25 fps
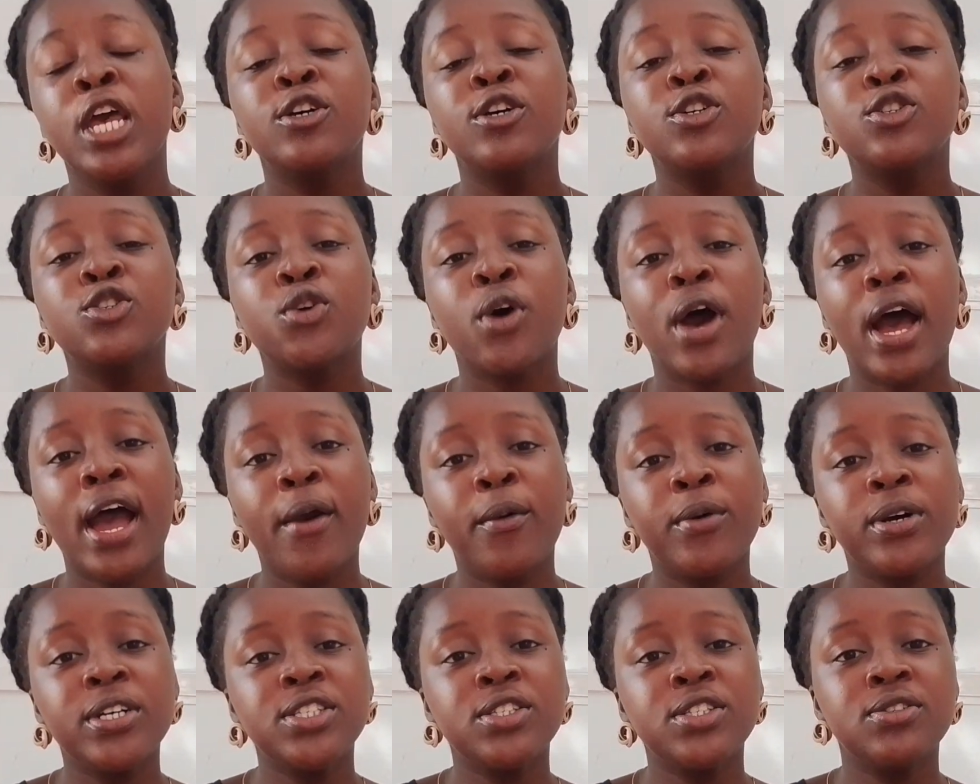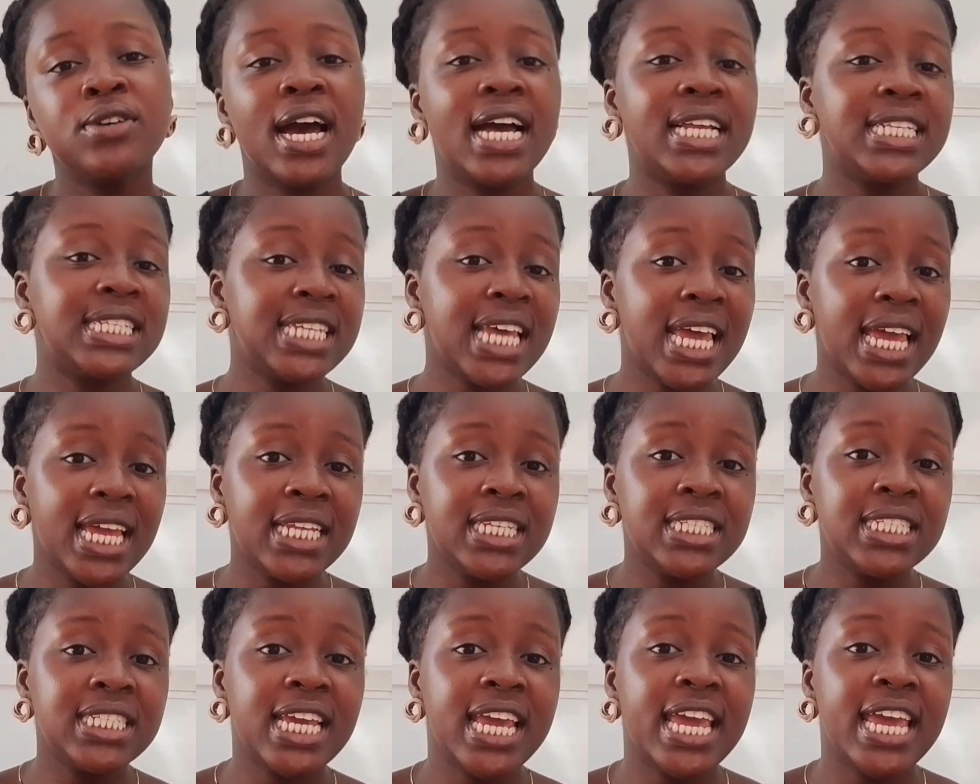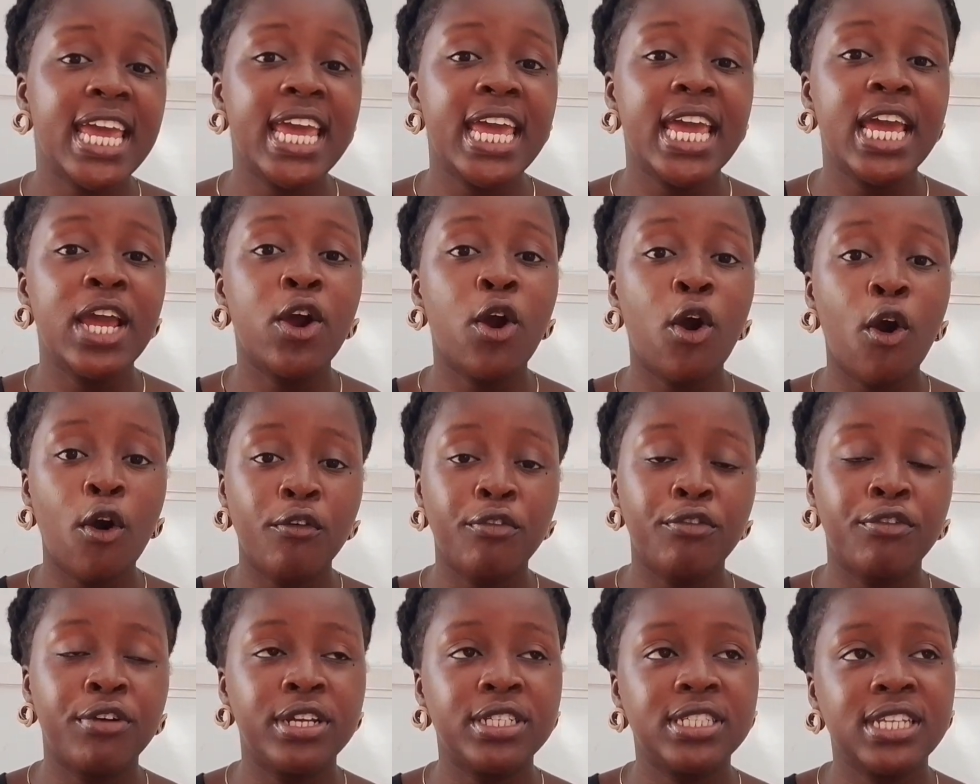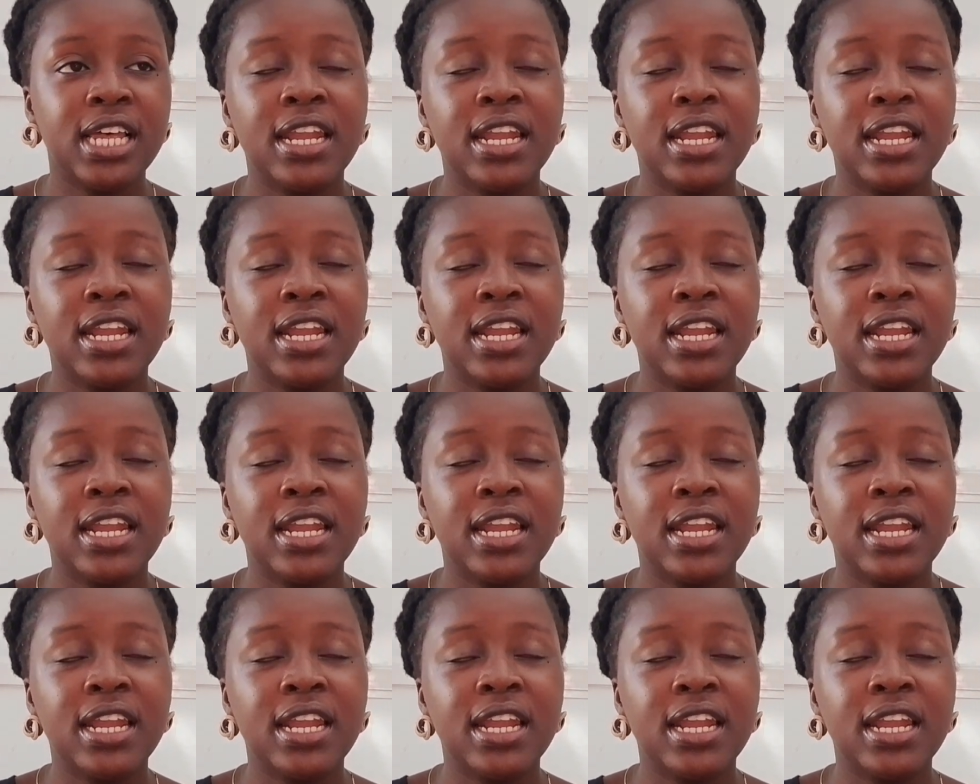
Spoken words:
So I was to attend a conference,